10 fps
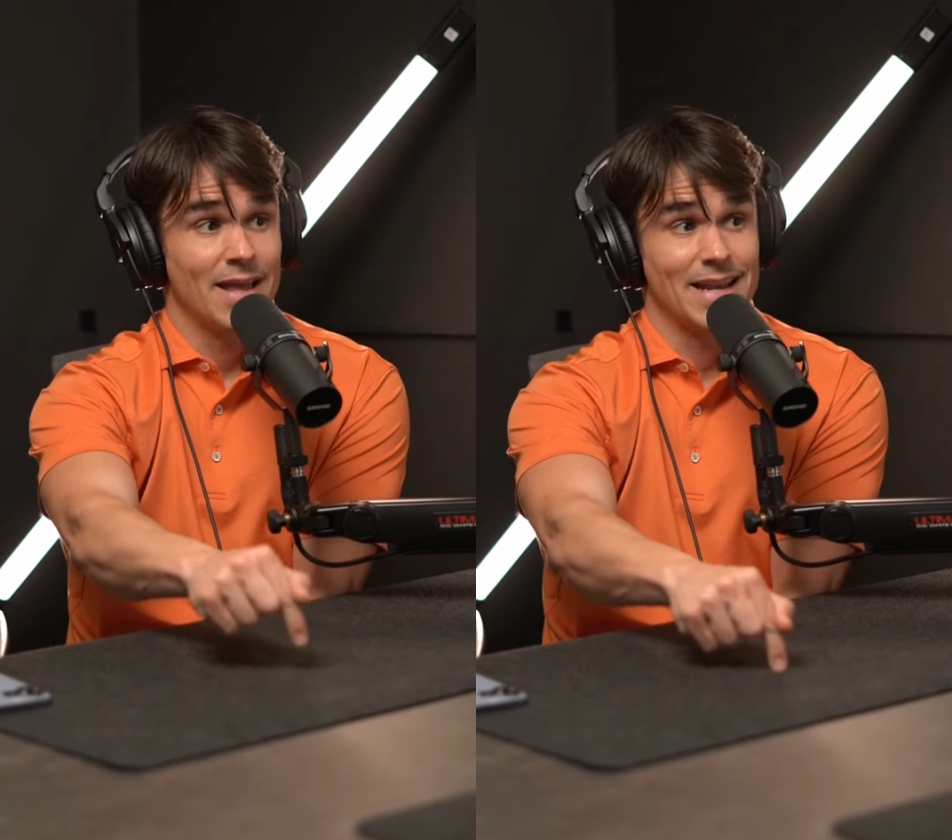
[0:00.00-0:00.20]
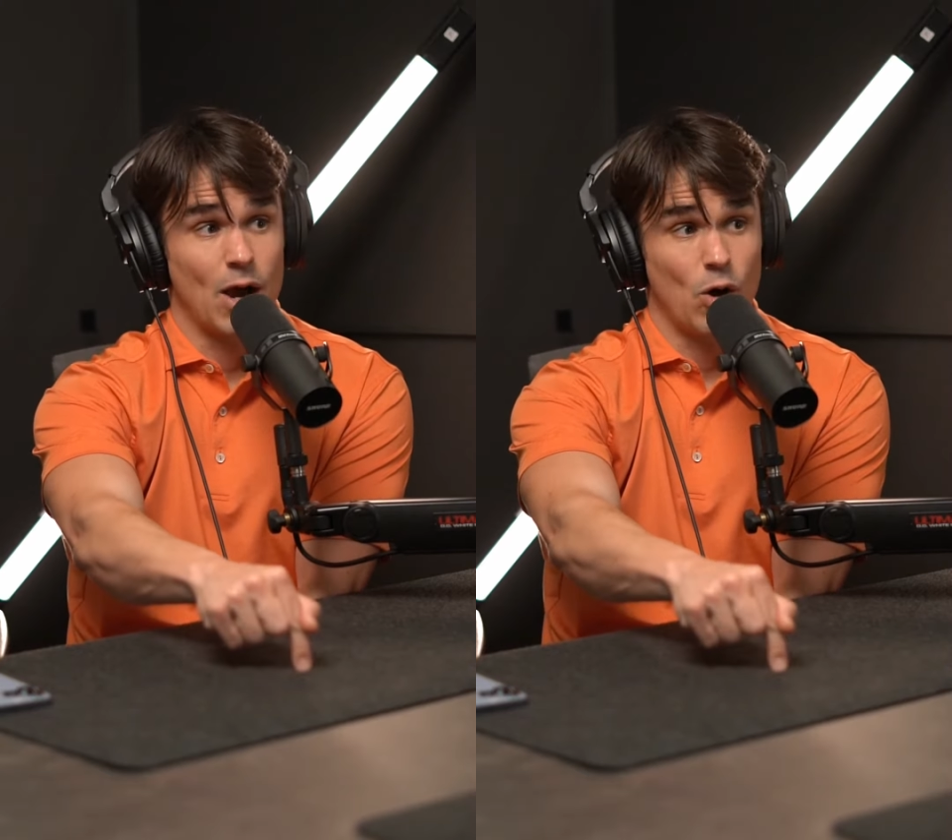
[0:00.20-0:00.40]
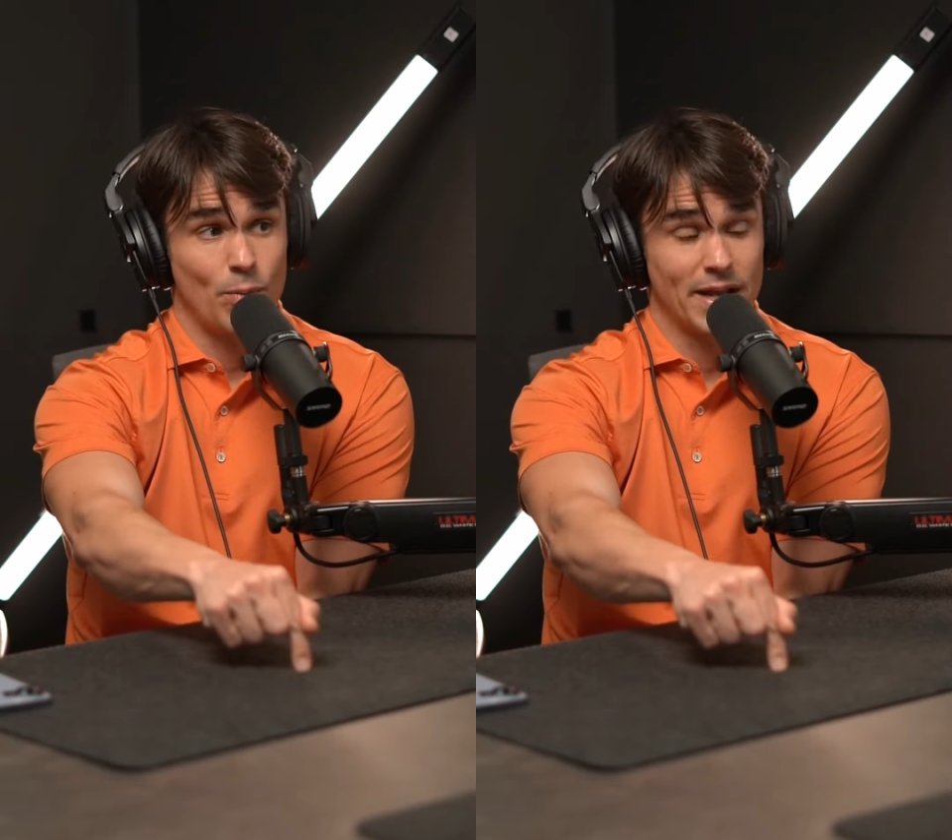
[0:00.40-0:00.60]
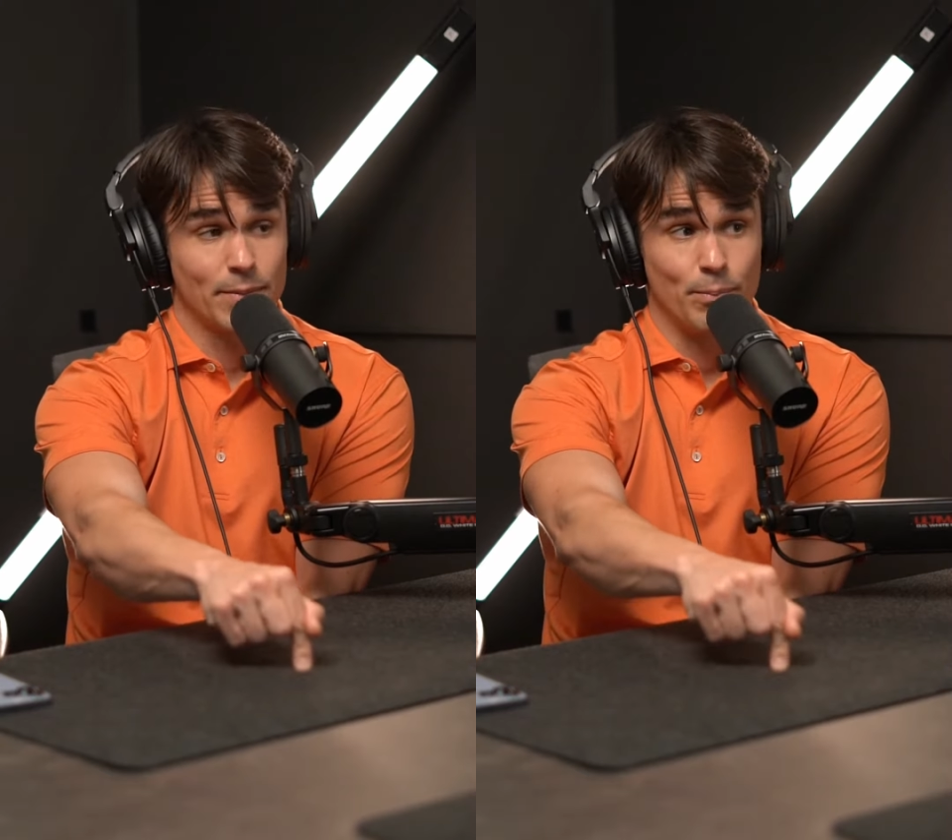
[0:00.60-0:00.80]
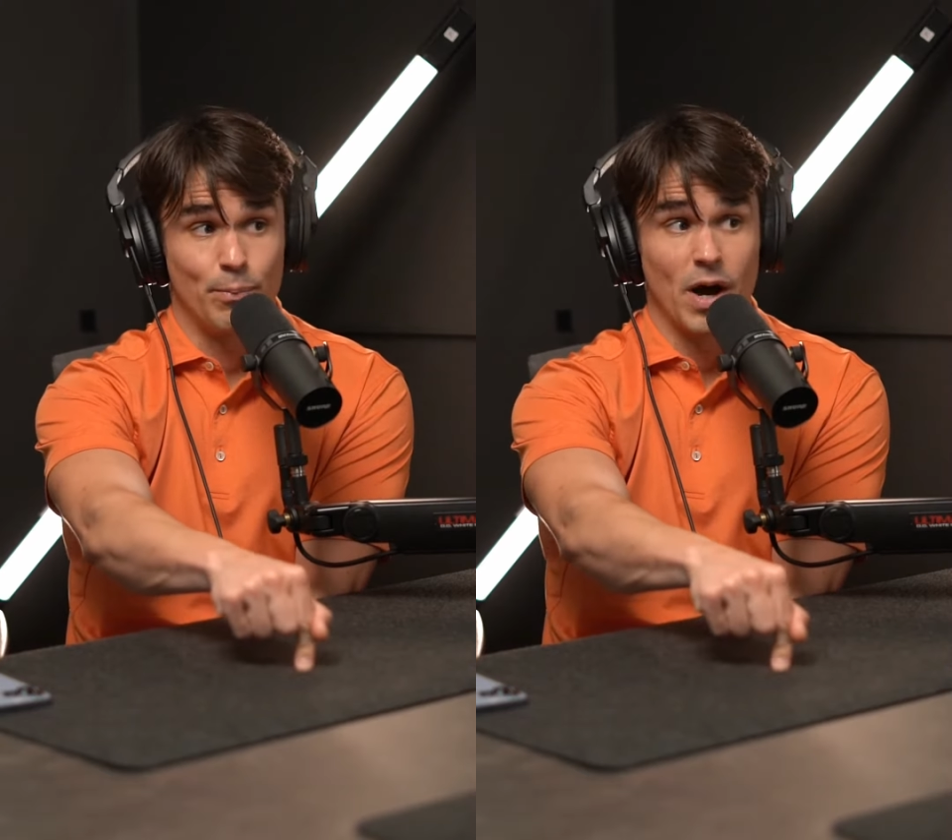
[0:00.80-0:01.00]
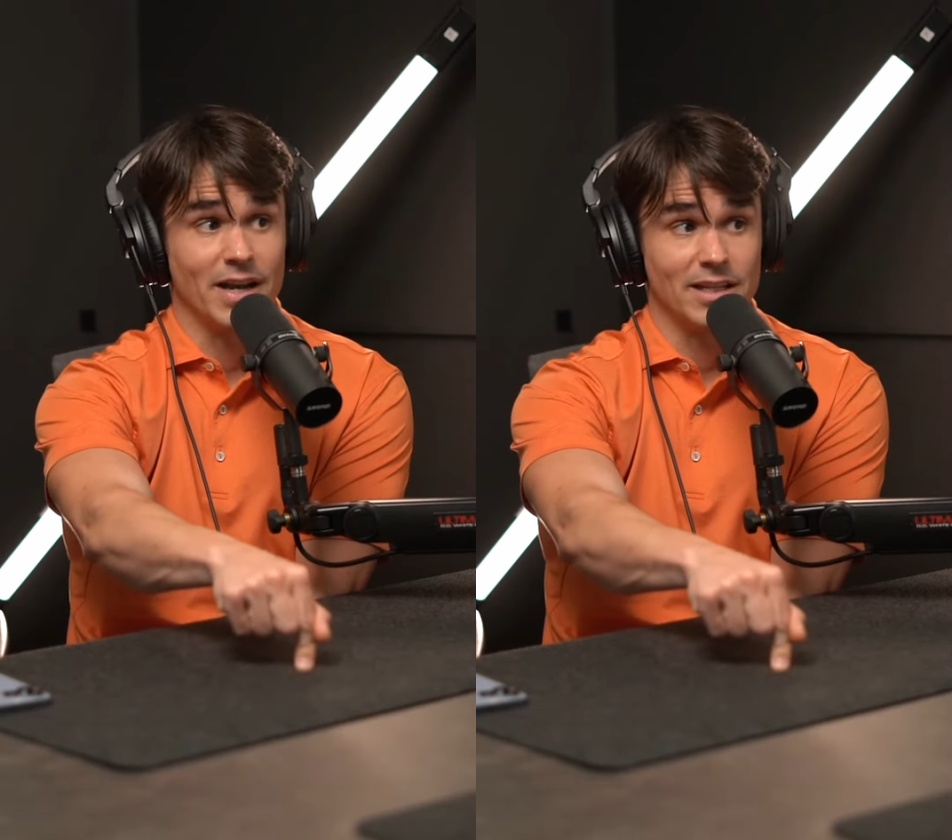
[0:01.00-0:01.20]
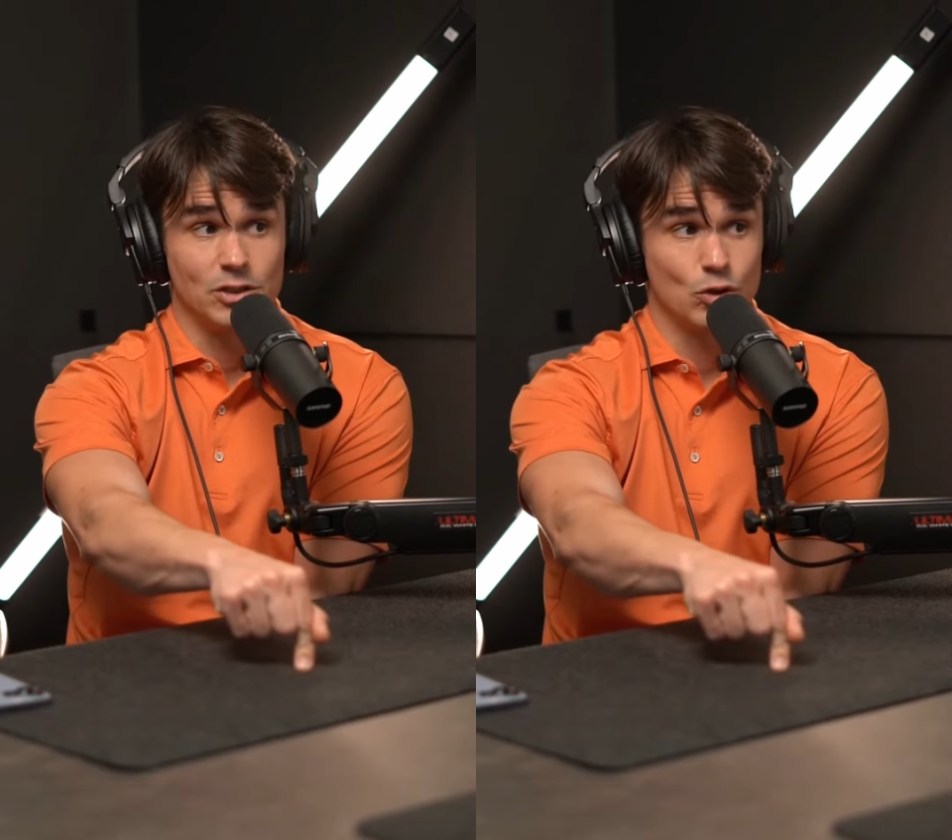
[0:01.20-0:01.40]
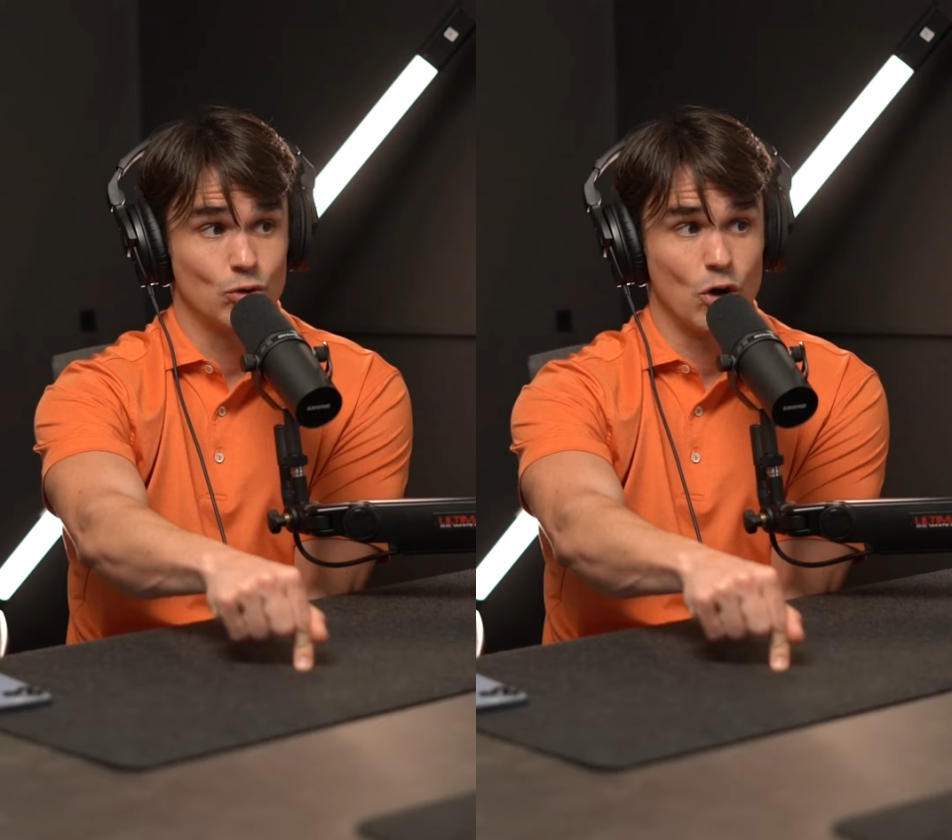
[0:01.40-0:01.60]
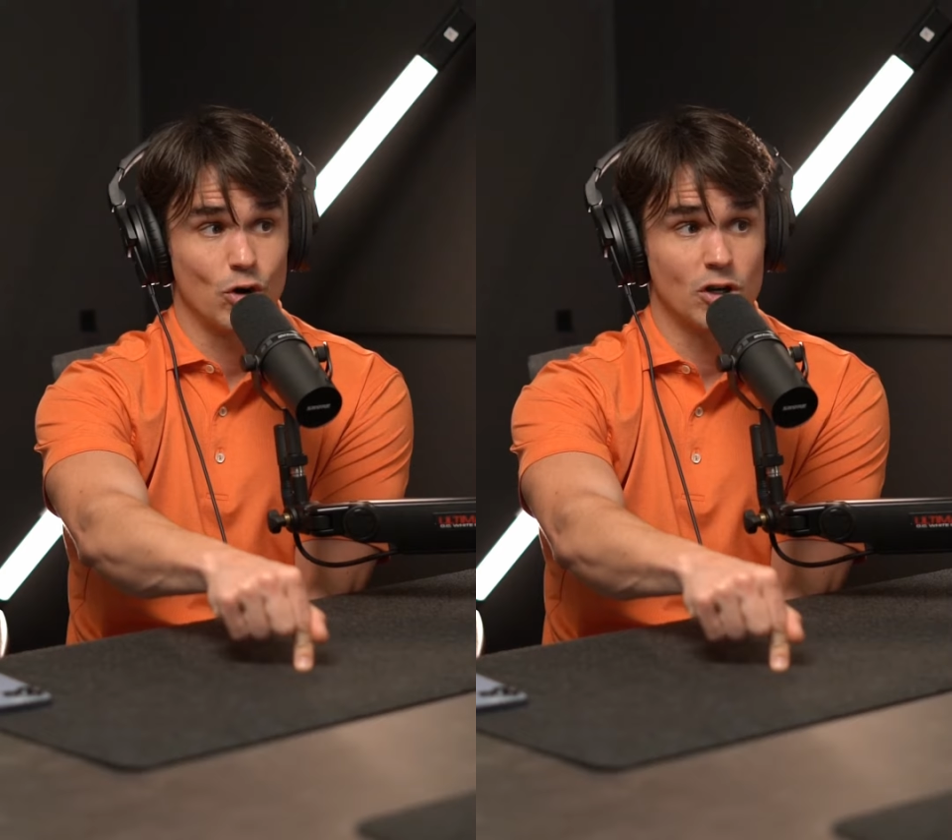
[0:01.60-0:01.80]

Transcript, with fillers: Now, all my buddies who go to